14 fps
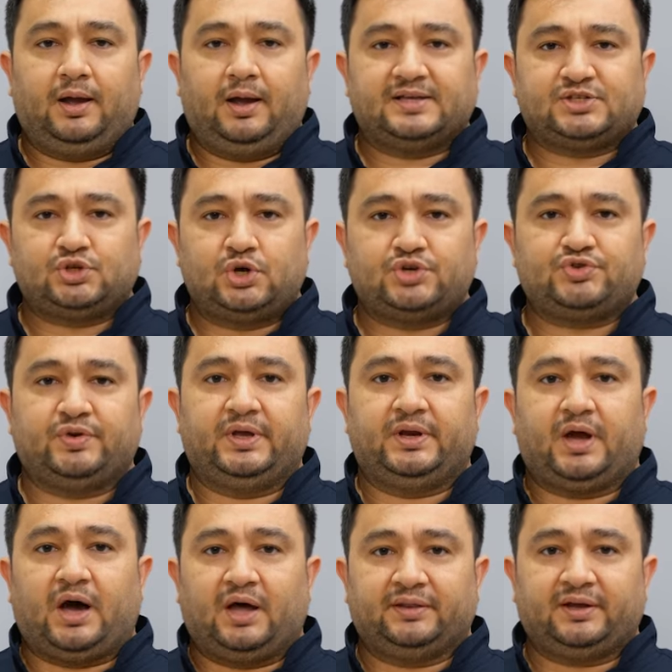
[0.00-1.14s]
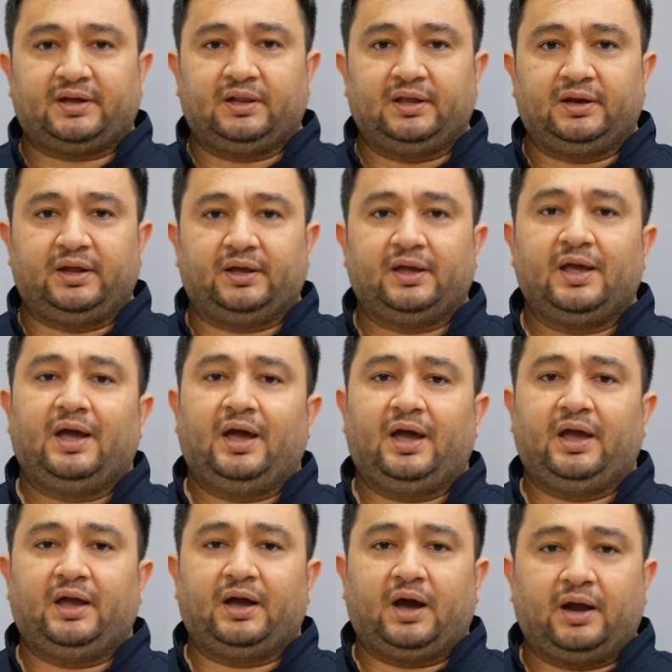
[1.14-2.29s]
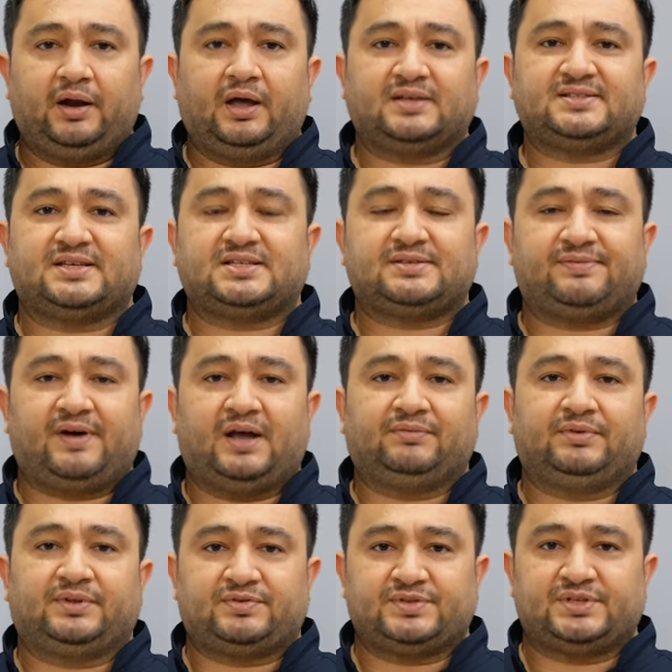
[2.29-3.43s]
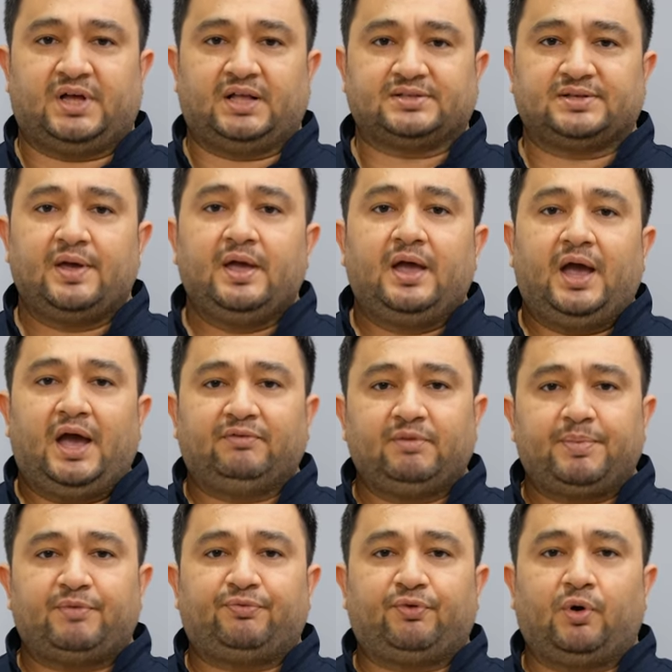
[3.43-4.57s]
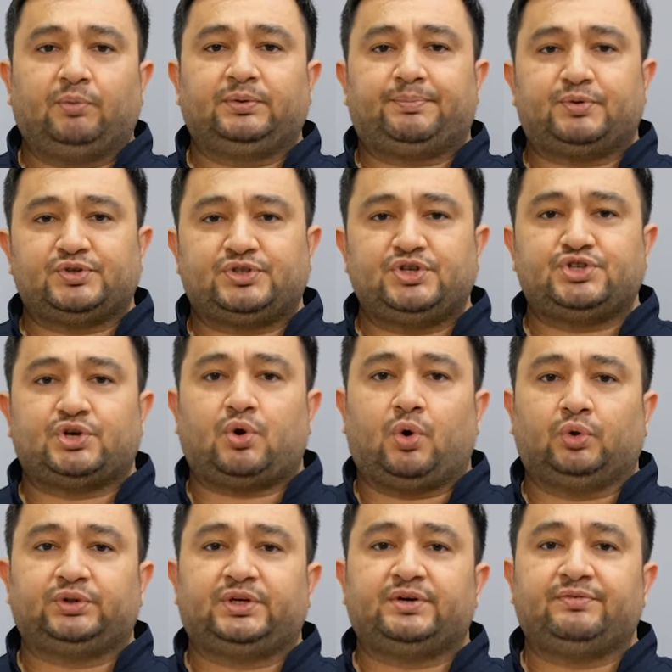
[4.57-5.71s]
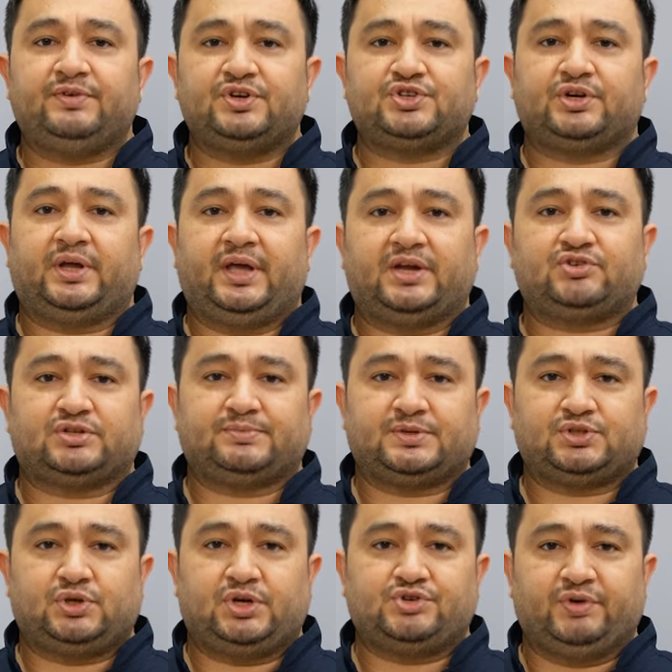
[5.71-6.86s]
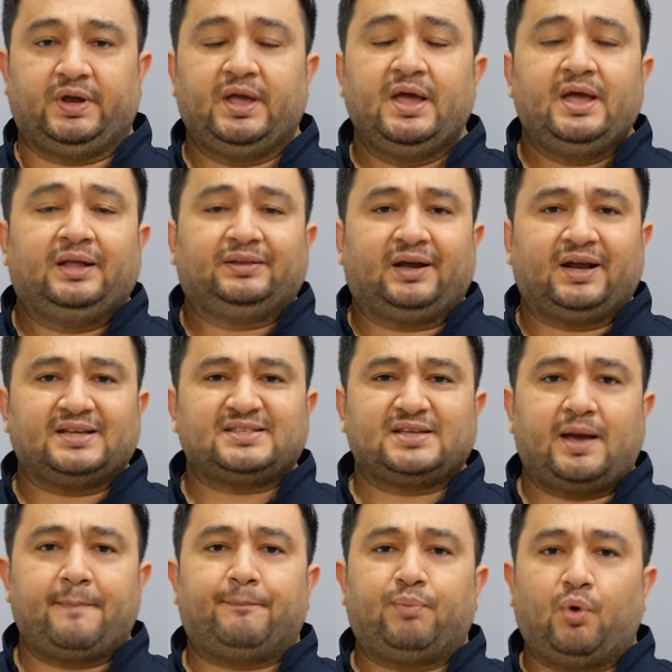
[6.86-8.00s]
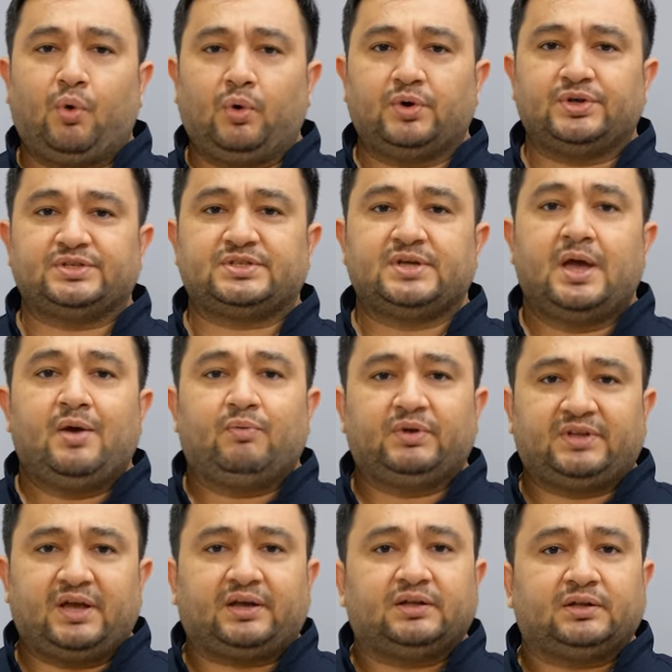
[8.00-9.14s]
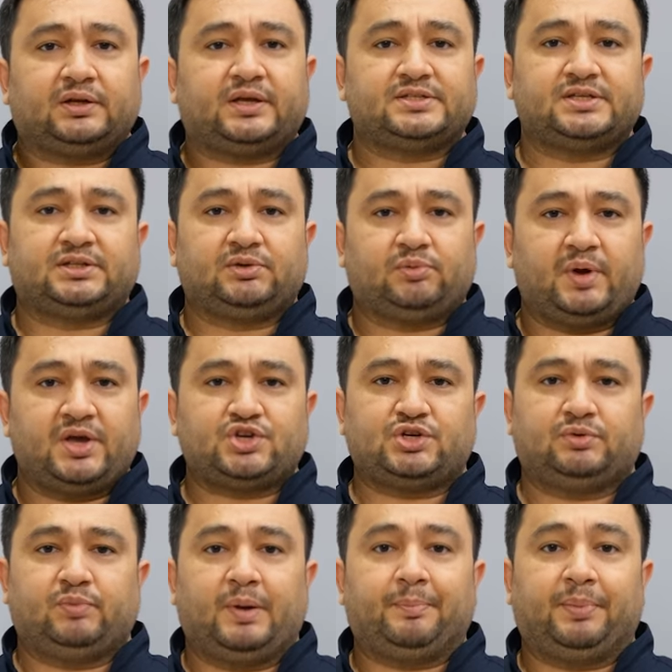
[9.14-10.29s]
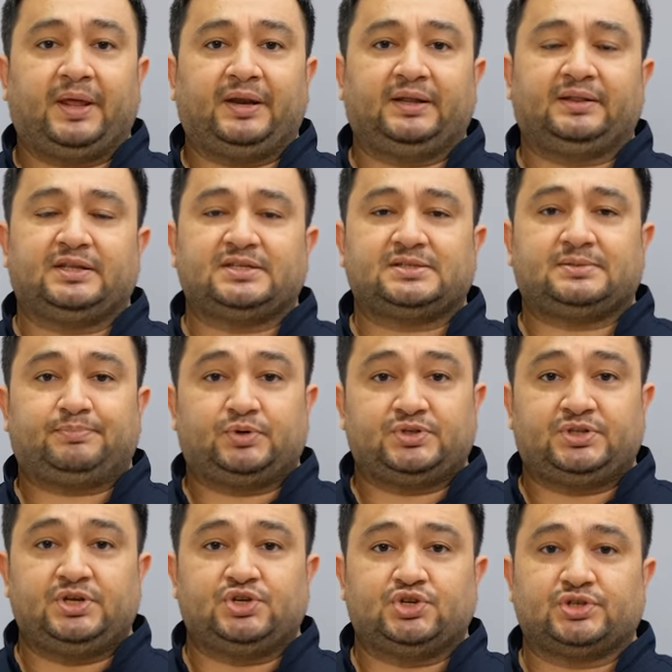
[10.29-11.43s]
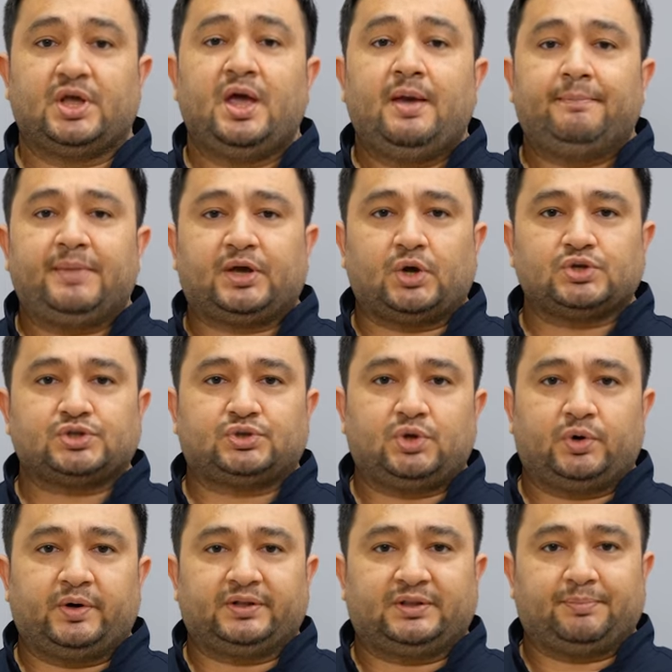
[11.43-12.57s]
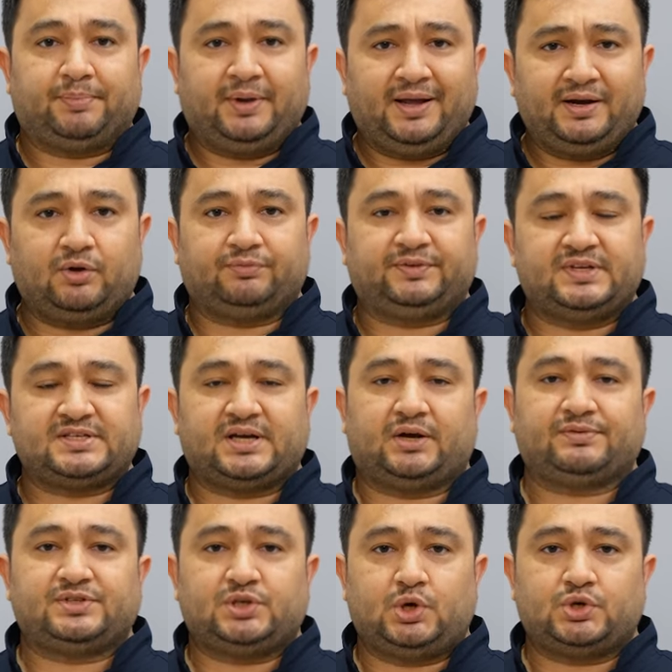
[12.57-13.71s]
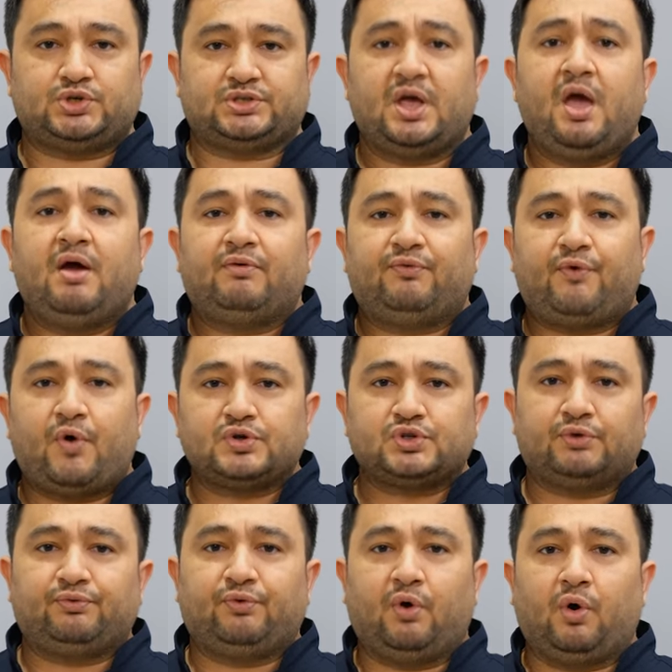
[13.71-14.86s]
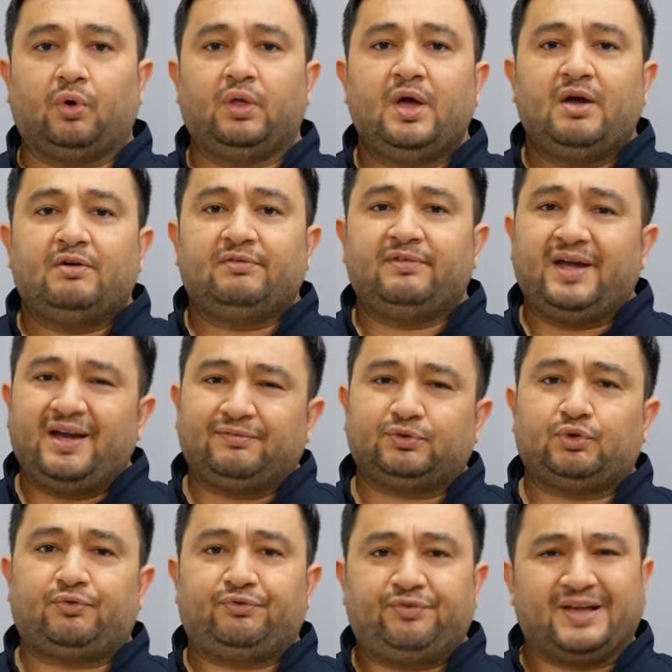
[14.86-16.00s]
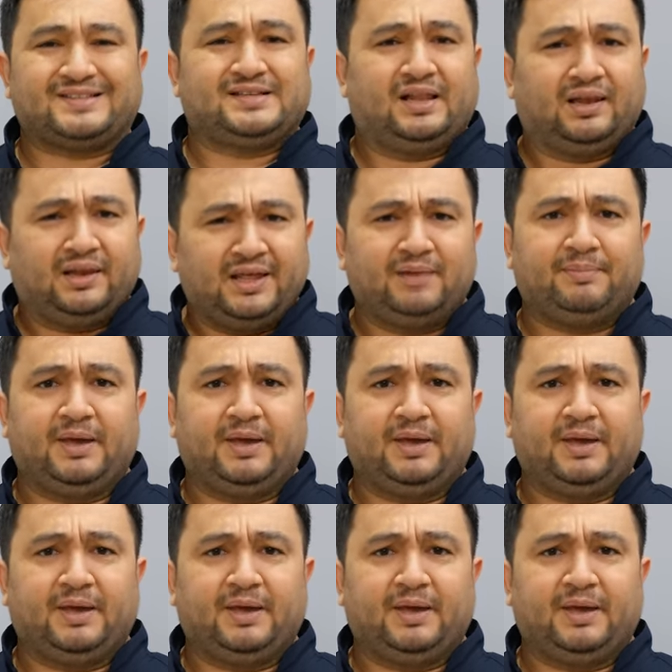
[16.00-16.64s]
a surgery in other clinic and are not satisfied with the results. And we perform the procedure called the revision hair transplant surgery. There are some points we take into consideration when planning these procedures, because during the planning of these kind of surgeries, first of all, we have to fix a little